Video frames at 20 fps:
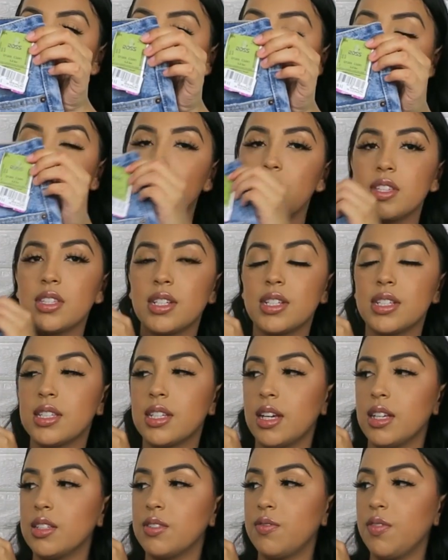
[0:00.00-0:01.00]
I got these in a
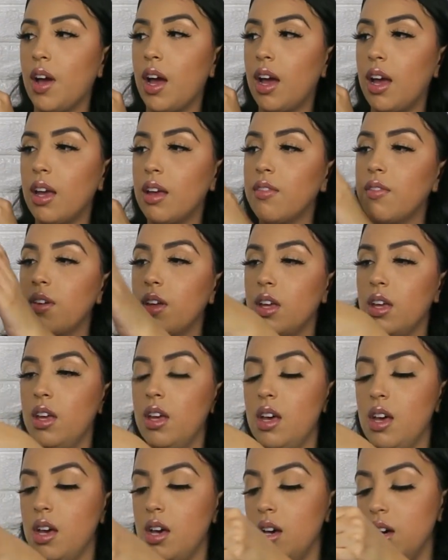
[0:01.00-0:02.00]
size five.
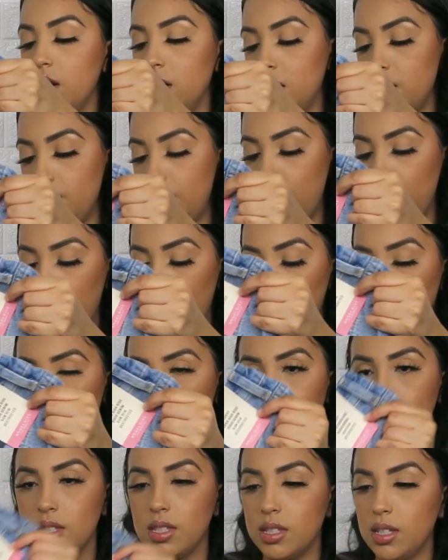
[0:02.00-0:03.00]
Um, they were
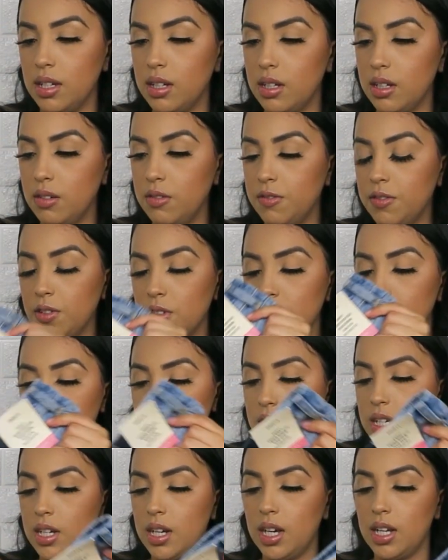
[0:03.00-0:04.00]
on sale for
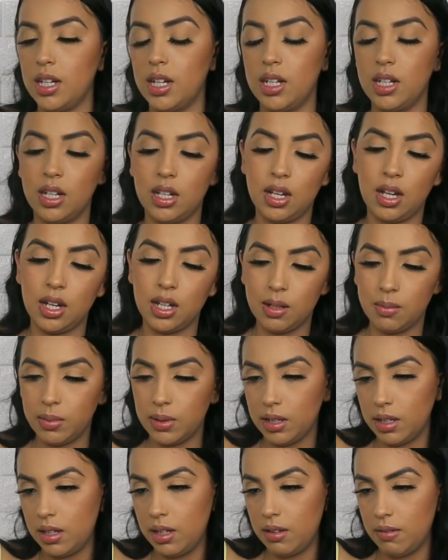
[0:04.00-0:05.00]
nine ninety-nine, I
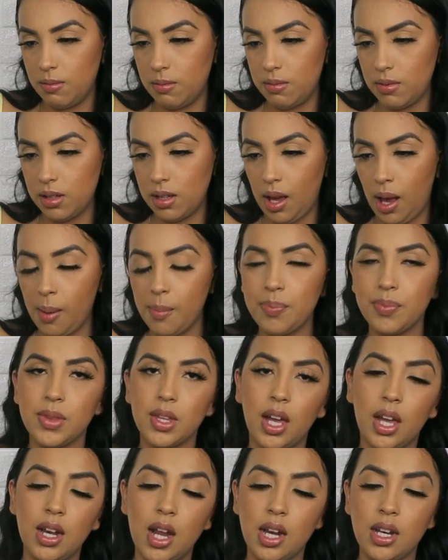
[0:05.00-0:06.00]
believe. Yeah,
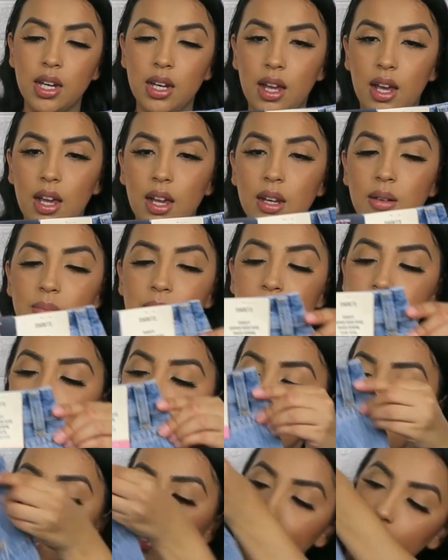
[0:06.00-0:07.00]
nine ninety-nine.
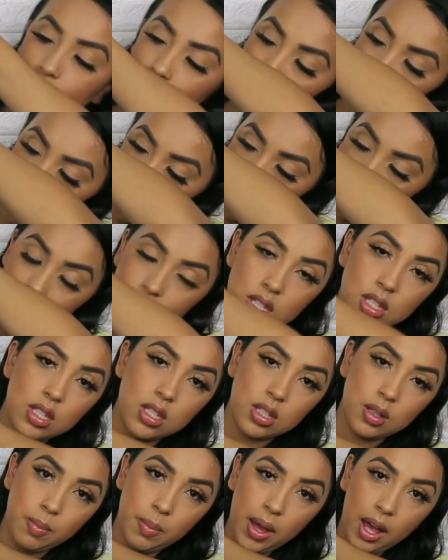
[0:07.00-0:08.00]
This
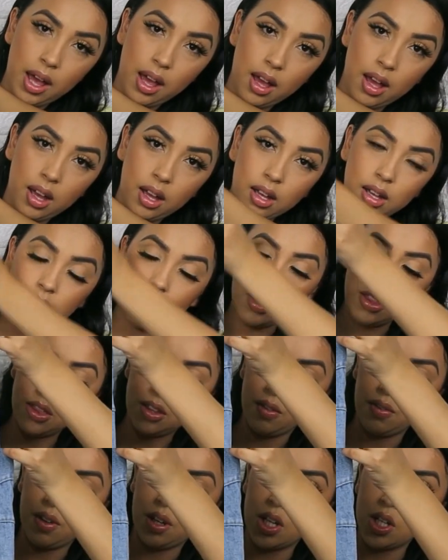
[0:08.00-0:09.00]
is the back.
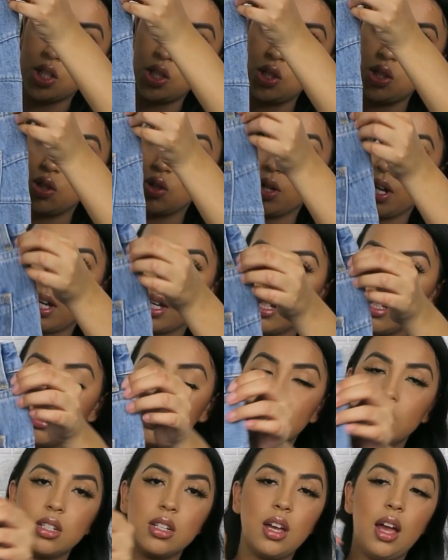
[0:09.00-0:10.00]
They're very
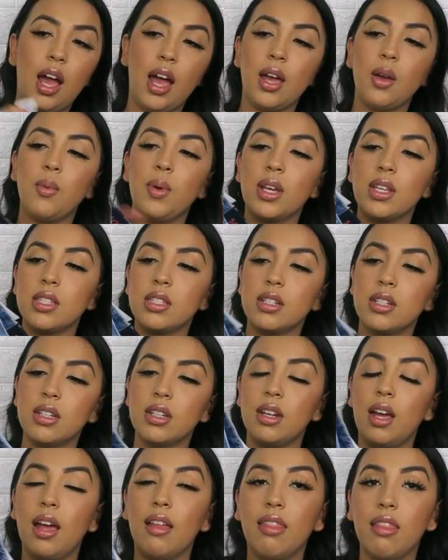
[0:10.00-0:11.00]
distressed,
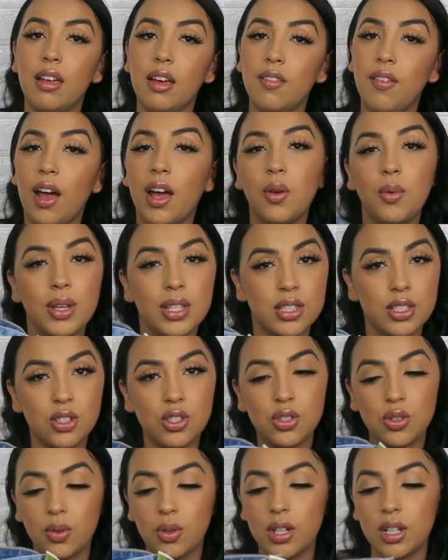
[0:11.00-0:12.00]
high-waisted. I love high-waisted
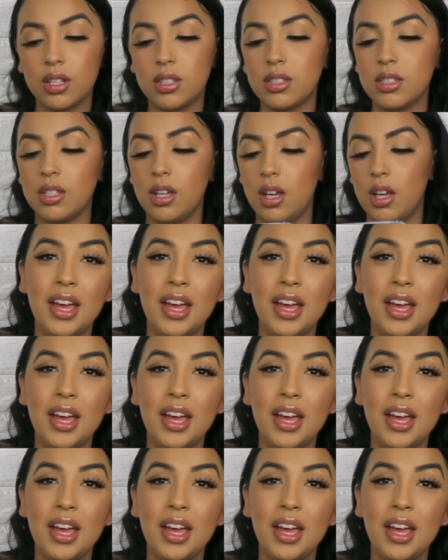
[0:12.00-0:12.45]
shorts.